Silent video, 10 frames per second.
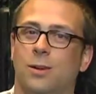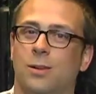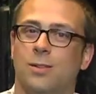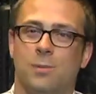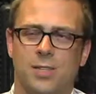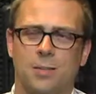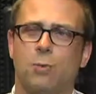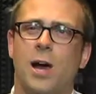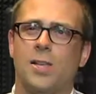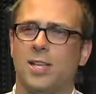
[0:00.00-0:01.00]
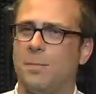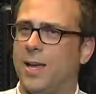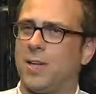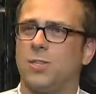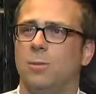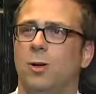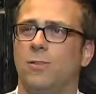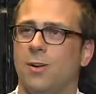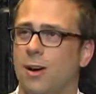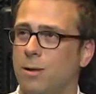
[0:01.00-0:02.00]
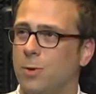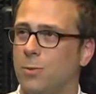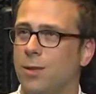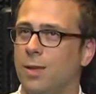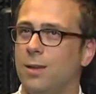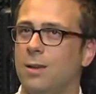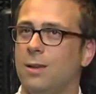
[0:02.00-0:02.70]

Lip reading: something surprising that may catch somebody off guard, but really